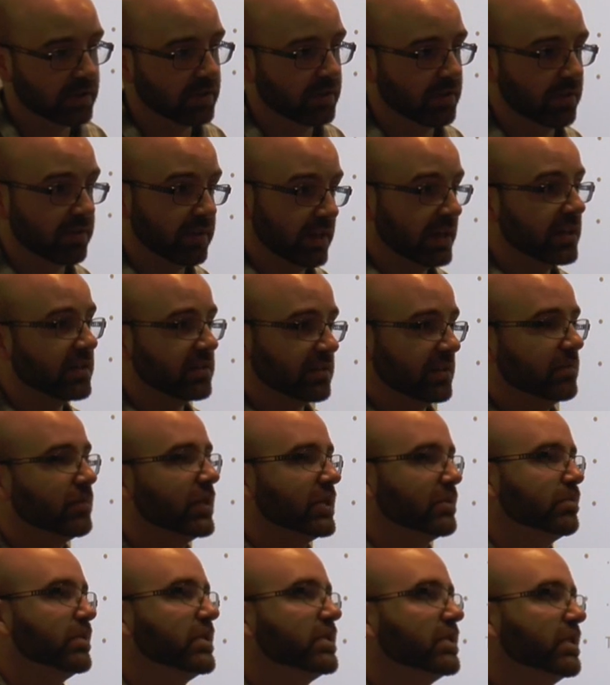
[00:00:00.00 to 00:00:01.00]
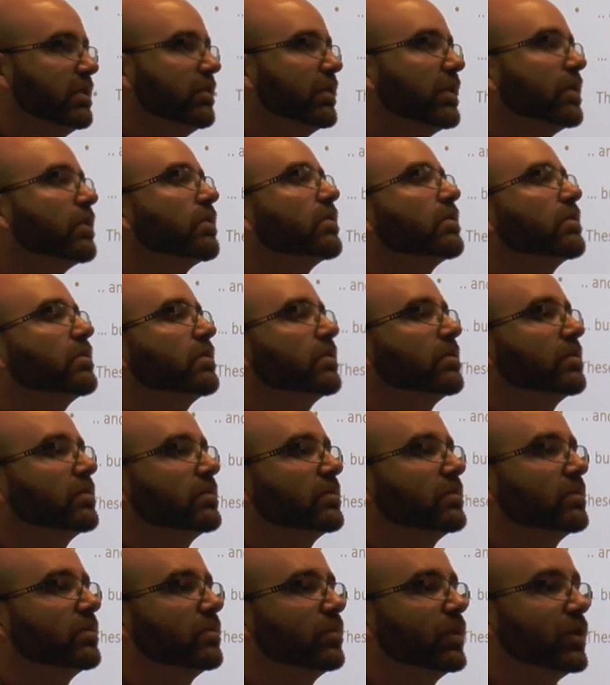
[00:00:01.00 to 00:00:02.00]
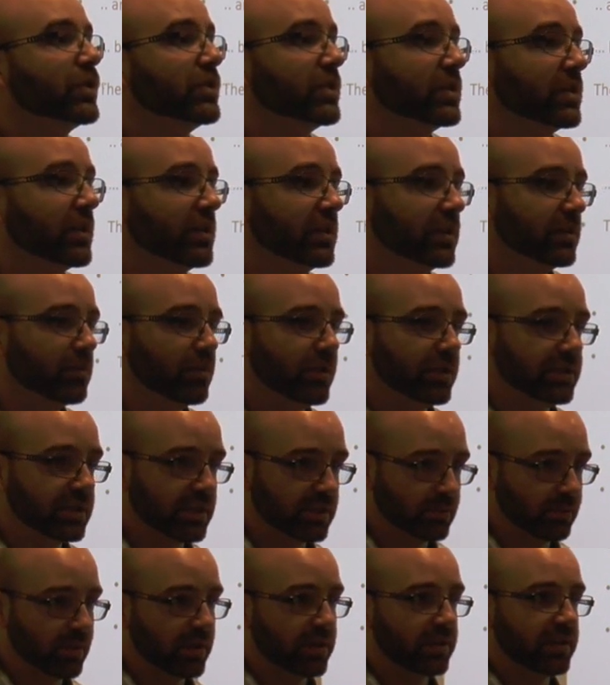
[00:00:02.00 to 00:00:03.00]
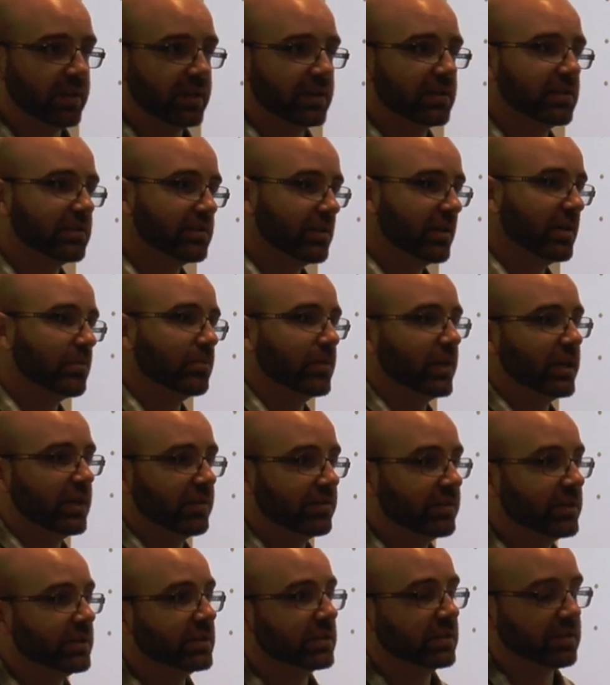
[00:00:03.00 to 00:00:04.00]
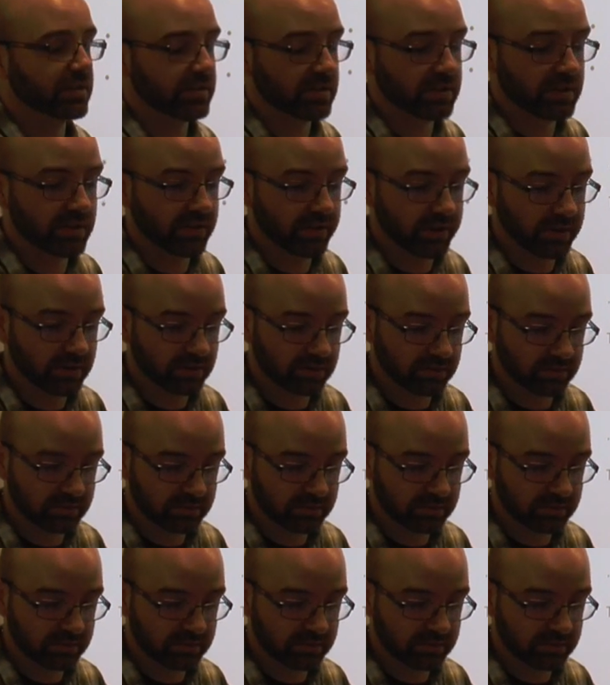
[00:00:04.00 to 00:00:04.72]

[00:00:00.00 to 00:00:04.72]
the things that must be serial? Because you can only process one thing at a time, by definition, it's serial.